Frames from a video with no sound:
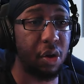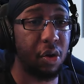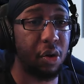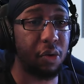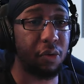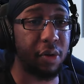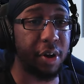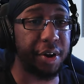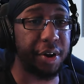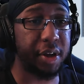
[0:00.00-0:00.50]

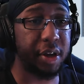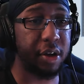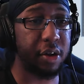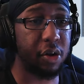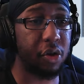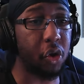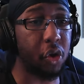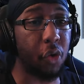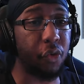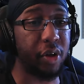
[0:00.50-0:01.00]
right here,
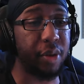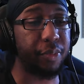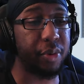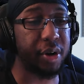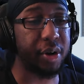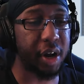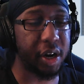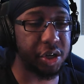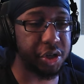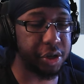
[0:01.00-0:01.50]
the OV
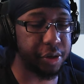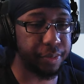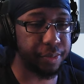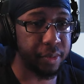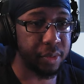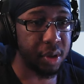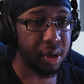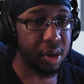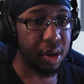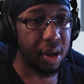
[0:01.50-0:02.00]
protection.
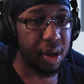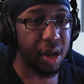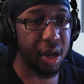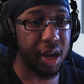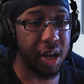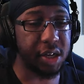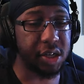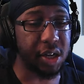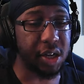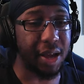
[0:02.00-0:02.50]

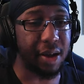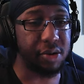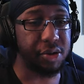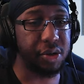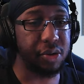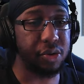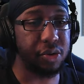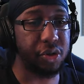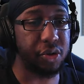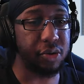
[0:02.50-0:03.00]
This allows
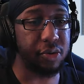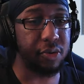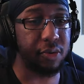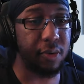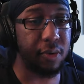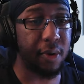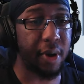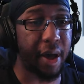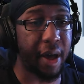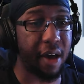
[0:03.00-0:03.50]
you
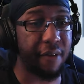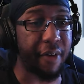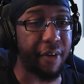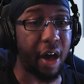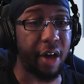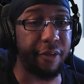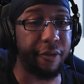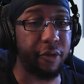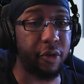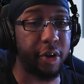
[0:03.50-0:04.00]
to have
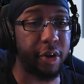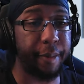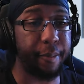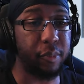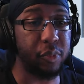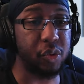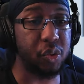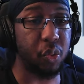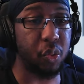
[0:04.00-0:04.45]
iframes